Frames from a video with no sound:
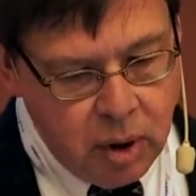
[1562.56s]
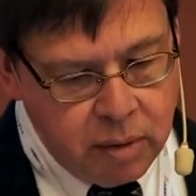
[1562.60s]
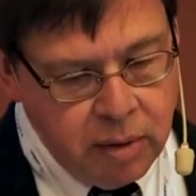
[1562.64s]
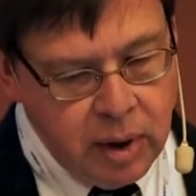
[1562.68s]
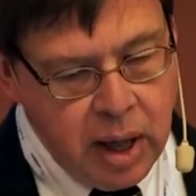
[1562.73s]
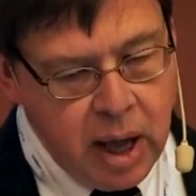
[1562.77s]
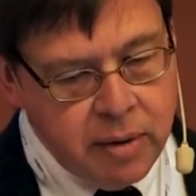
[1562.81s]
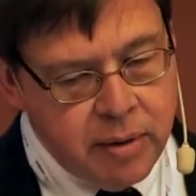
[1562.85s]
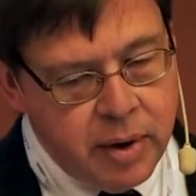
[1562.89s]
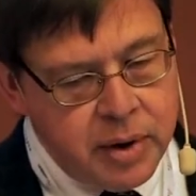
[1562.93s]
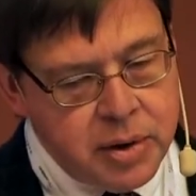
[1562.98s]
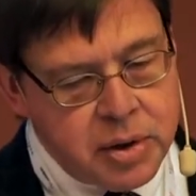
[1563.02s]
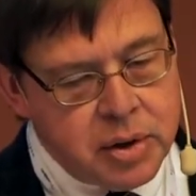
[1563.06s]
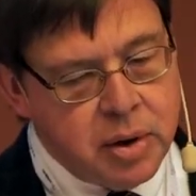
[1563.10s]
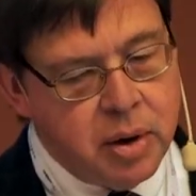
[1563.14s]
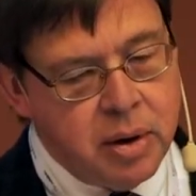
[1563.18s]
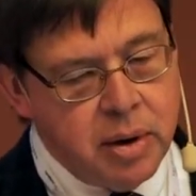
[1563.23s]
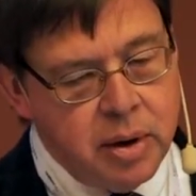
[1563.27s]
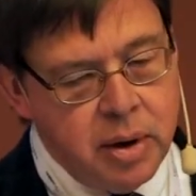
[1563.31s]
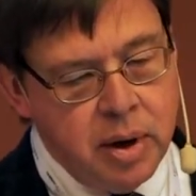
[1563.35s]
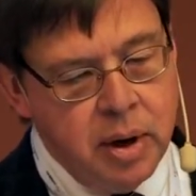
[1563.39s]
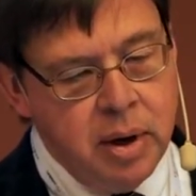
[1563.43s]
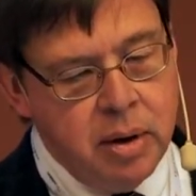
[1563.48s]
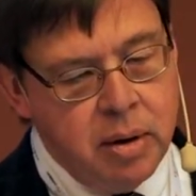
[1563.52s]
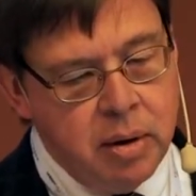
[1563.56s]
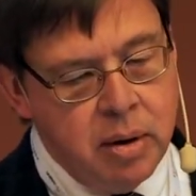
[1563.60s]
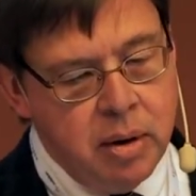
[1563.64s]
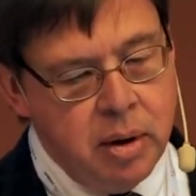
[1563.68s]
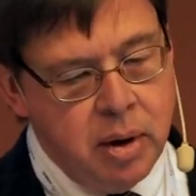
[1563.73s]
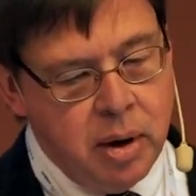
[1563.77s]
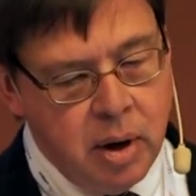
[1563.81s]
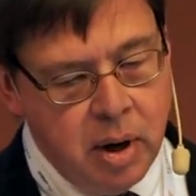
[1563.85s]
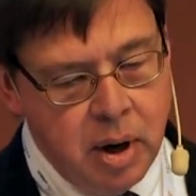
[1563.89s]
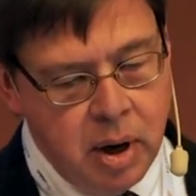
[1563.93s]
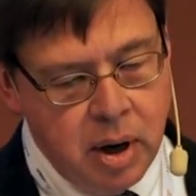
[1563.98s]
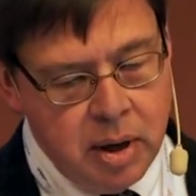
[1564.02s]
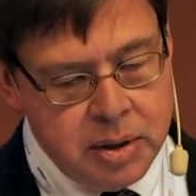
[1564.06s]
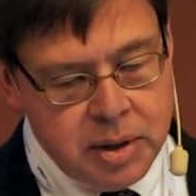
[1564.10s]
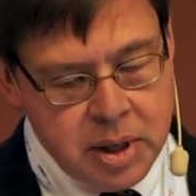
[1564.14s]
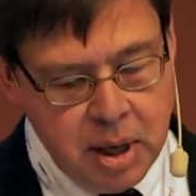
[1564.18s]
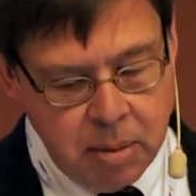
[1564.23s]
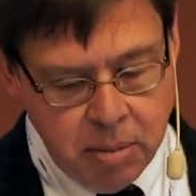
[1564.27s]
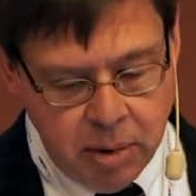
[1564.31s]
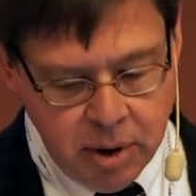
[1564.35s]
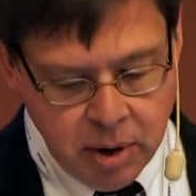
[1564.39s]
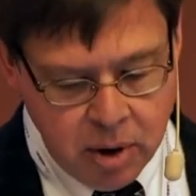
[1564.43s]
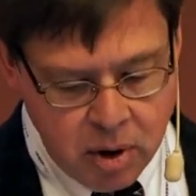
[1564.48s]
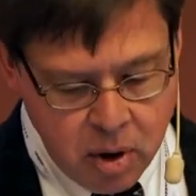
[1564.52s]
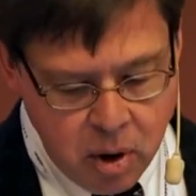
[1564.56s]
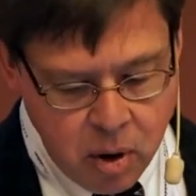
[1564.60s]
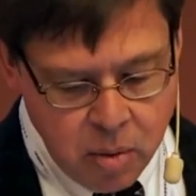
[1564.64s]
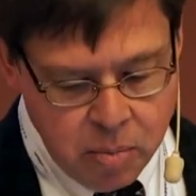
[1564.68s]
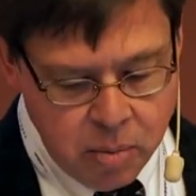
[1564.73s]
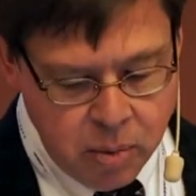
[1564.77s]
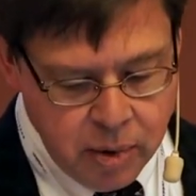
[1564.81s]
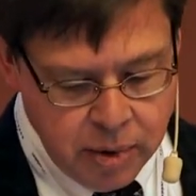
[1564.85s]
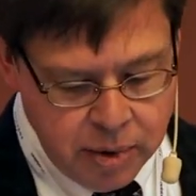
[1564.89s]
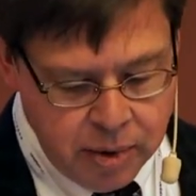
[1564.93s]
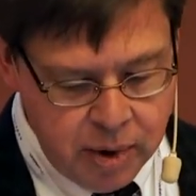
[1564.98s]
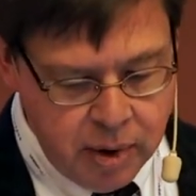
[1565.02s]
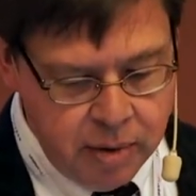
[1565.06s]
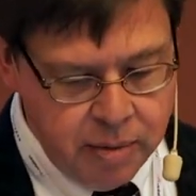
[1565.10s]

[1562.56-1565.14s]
have a lot of uncertainty. It's able to cope with the